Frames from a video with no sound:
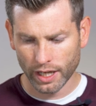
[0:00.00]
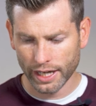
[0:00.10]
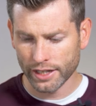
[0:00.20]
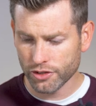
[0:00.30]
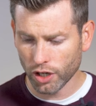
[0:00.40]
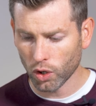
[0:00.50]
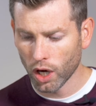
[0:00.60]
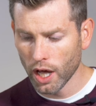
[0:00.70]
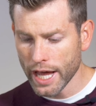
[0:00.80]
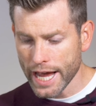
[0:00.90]
And so,
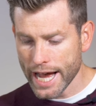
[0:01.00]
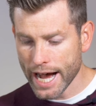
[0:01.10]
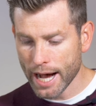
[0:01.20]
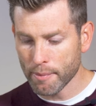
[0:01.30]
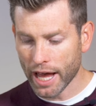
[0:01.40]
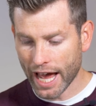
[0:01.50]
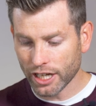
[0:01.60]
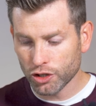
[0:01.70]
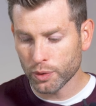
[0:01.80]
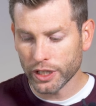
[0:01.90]

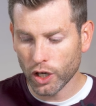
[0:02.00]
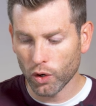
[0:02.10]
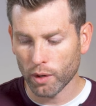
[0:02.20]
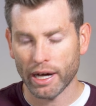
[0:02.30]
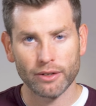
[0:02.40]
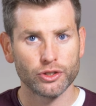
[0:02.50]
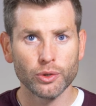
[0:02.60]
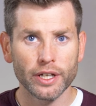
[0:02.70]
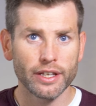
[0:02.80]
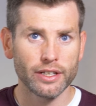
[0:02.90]
as we go about
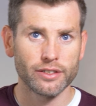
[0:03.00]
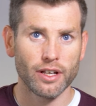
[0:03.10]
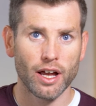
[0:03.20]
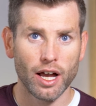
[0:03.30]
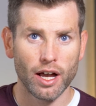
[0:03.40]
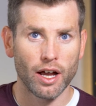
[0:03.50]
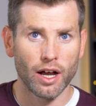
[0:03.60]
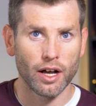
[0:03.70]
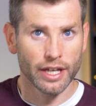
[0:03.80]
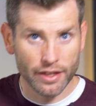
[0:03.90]
doing this,
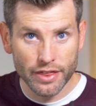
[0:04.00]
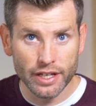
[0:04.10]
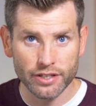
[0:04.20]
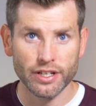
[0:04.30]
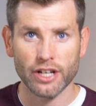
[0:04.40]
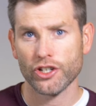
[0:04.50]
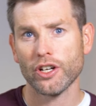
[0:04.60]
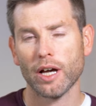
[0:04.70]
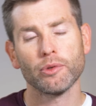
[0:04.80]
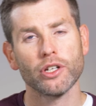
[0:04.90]
in this
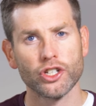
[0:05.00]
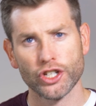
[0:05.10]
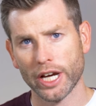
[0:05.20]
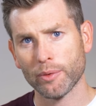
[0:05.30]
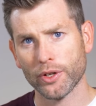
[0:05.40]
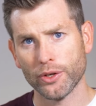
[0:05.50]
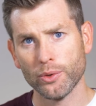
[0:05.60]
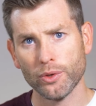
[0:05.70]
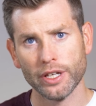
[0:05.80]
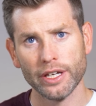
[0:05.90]
session, I'm going to share with
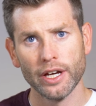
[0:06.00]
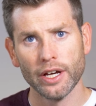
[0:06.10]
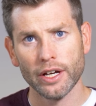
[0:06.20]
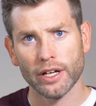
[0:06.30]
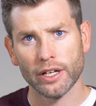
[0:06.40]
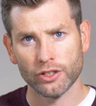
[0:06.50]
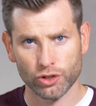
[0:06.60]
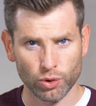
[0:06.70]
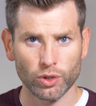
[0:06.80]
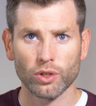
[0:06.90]
you the
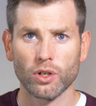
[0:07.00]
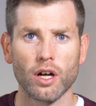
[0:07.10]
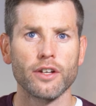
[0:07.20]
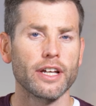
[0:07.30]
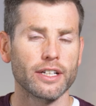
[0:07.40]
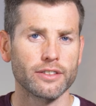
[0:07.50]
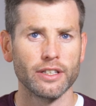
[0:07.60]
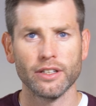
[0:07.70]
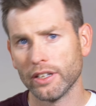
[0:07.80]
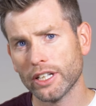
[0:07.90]
historical context
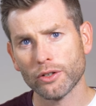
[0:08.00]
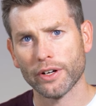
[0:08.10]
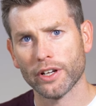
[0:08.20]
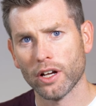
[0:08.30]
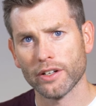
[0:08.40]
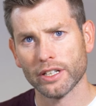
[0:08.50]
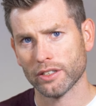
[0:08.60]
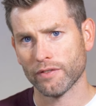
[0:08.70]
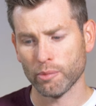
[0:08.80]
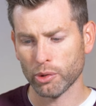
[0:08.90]
and the literary context
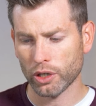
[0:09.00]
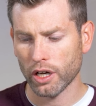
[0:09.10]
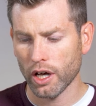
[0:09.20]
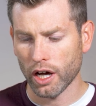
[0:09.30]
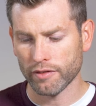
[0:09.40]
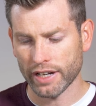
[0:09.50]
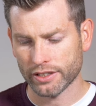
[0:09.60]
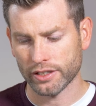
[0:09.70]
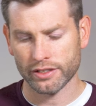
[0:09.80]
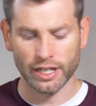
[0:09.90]
of the book of
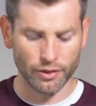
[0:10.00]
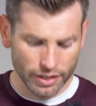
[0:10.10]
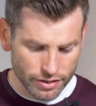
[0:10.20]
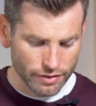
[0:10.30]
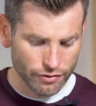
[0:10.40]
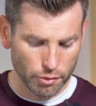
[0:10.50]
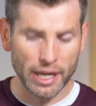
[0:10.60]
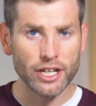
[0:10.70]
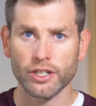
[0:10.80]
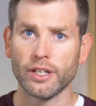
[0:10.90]
Exodus. Now, this
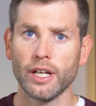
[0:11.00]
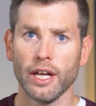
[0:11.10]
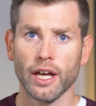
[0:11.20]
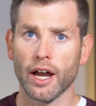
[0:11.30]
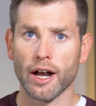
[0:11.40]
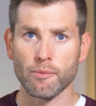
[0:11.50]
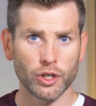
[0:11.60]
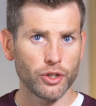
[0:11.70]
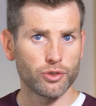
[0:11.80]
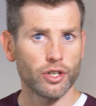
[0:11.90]
information,
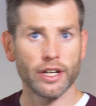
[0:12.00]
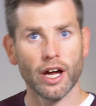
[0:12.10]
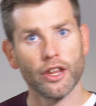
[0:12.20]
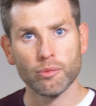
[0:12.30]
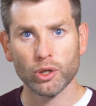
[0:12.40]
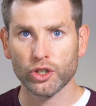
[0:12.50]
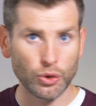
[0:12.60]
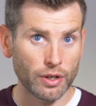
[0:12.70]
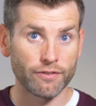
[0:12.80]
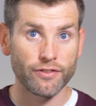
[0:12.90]
when you study other books,
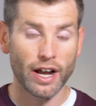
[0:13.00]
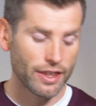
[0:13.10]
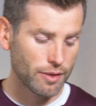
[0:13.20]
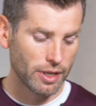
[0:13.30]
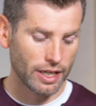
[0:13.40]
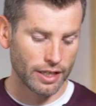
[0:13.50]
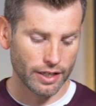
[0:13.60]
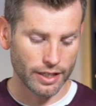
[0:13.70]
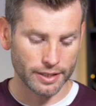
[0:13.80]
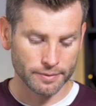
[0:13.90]
you can find them in
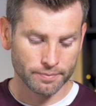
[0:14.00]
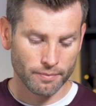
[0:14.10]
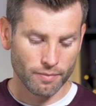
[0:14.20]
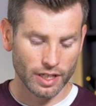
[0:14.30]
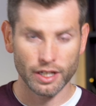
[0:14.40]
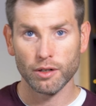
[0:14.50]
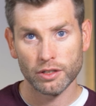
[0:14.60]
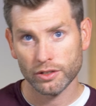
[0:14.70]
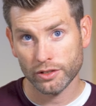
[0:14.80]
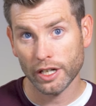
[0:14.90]
a
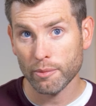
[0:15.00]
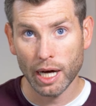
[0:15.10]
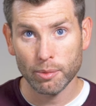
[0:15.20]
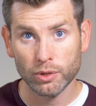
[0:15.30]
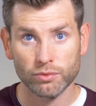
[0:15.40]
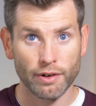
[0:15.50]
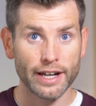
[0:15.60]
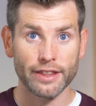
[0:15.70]
study Bible right